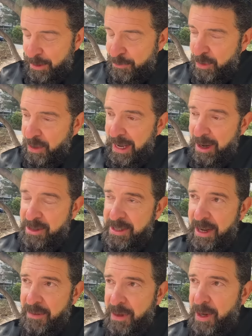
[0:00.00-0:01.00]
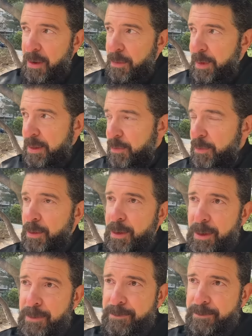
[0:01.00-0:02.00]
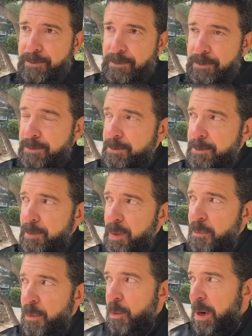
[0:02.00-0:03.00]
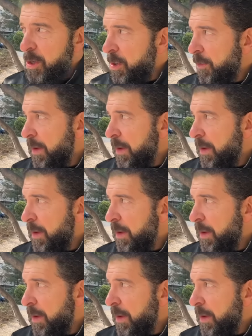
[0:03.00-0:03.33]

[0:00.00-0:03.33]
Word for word: have to look outside of the government for what could have